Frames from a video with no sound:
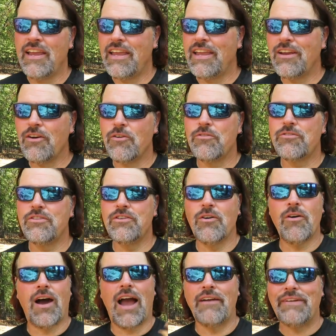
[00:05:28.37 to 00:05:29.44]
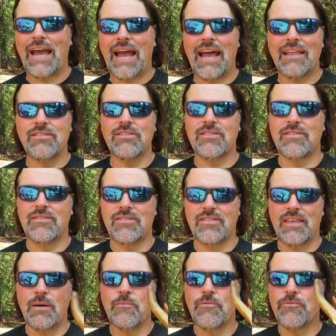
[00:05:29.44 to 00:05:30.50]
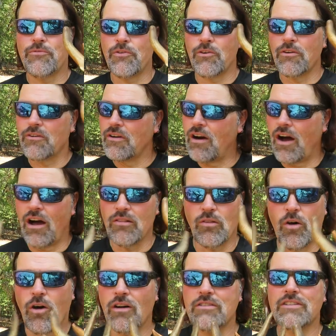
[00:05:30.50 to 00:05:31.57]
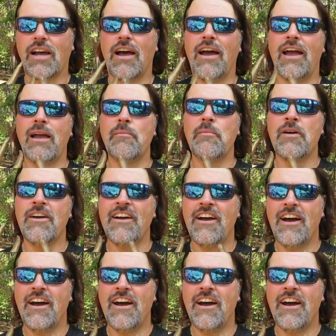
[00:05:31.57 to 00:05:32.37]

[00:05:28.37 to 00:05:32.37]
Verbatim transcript: He goes, you know, I've had them for a long time.